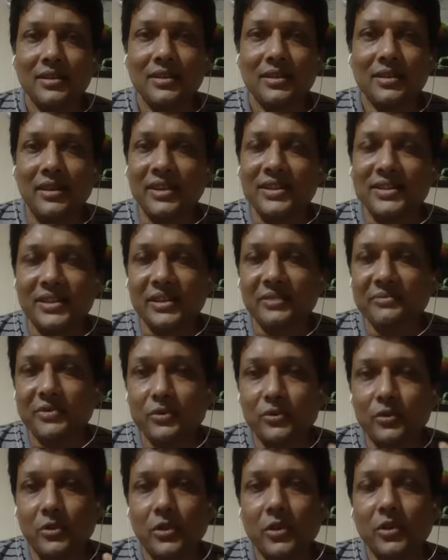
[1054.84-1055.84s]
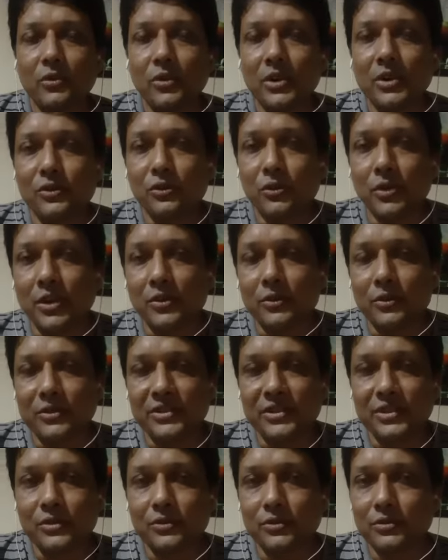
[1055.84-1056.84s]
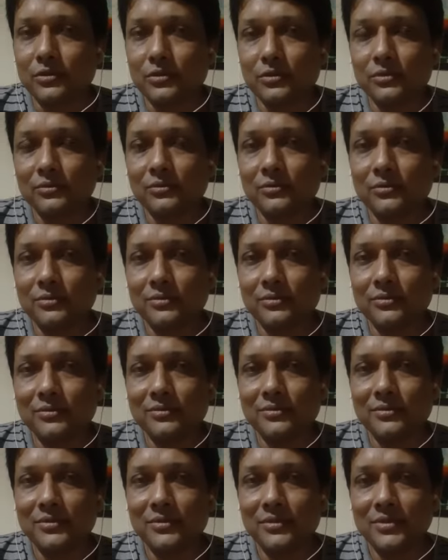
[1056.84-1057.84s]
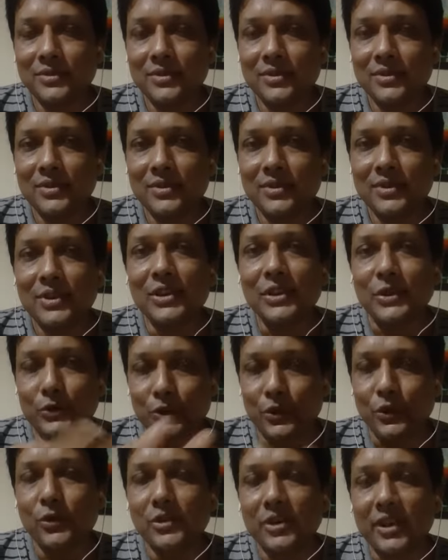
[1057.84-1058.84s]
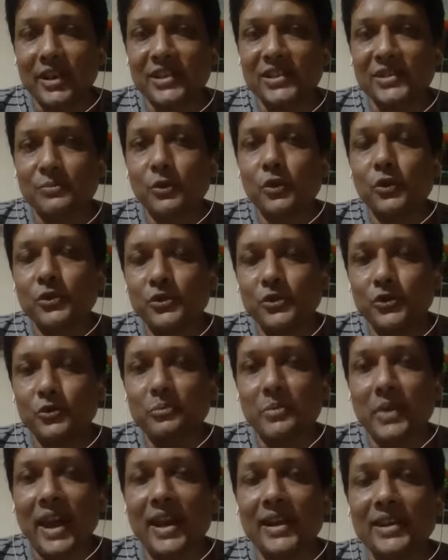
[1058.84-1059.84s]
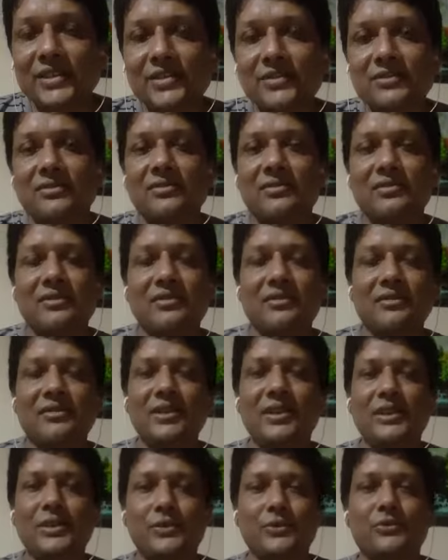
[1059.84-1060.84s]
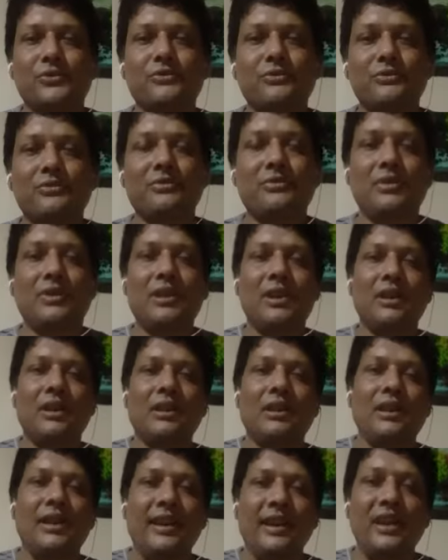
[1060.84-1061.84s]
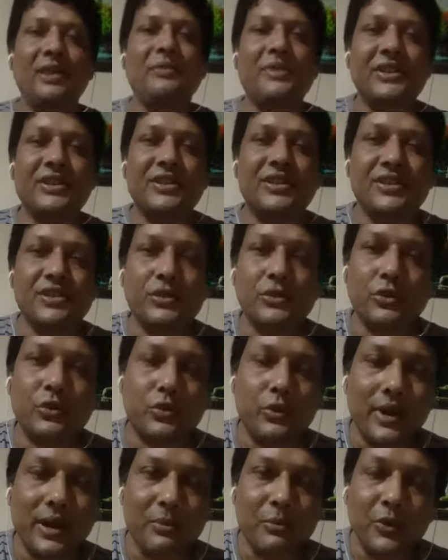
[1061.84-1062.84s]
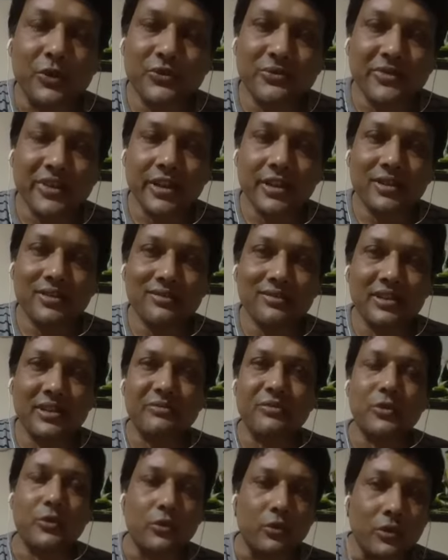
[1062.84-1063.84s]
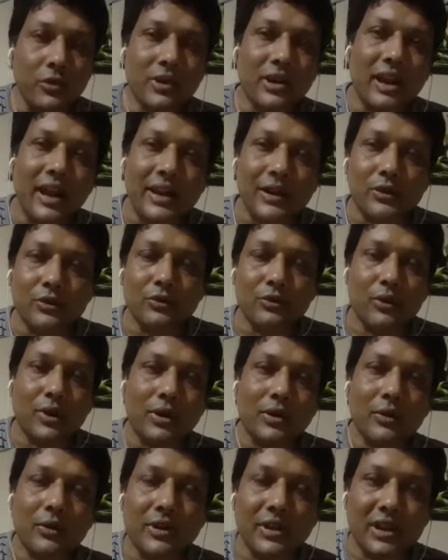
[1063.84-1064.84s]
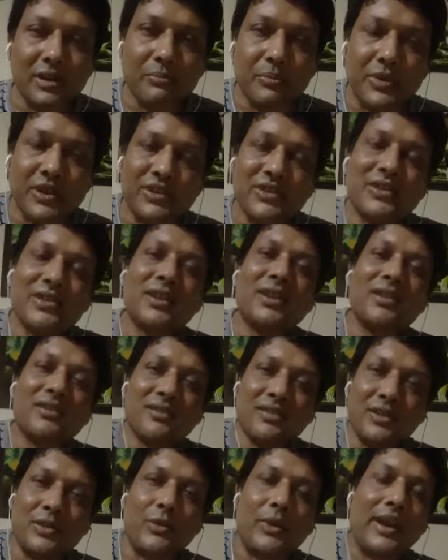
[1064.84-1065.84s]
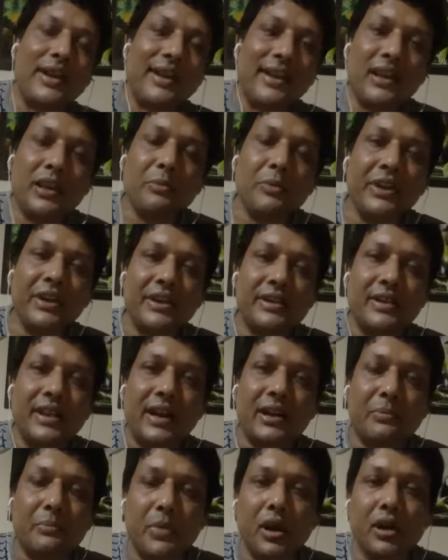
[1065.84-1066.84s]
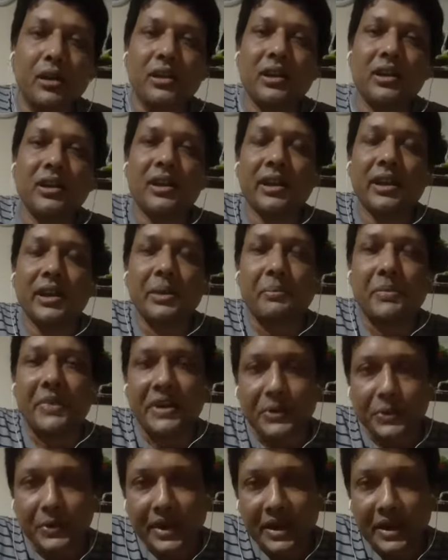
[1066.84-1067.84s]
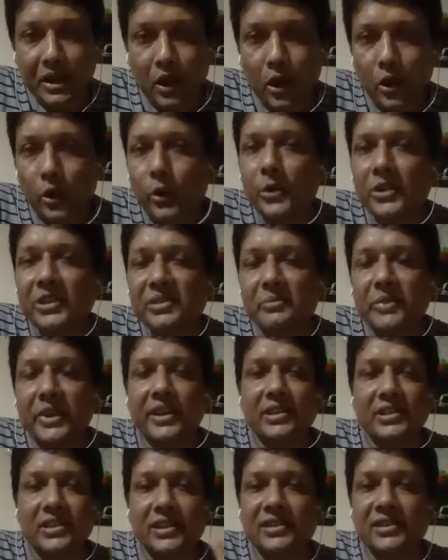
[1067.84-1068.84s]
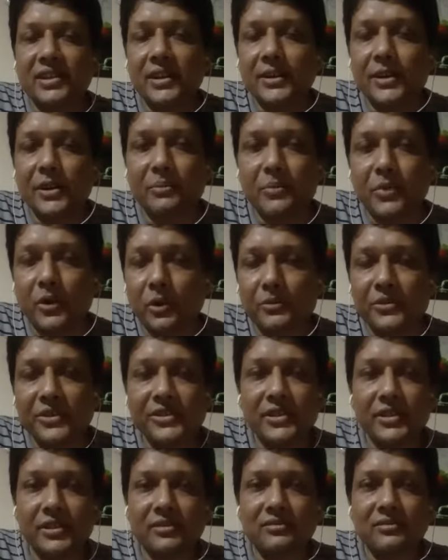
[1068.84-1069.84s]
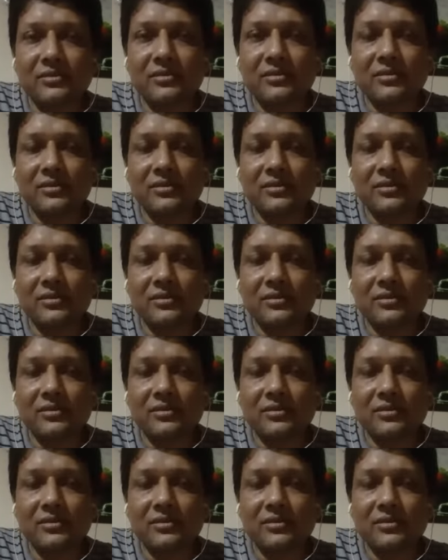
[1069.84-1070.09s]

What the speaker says: Let's say if you do not want to work on CO2, you don't expose to plants into elevated CO2 atmosphere. If you do not like to work on temperature, you can eliminate that part, but you can always make such kind of provision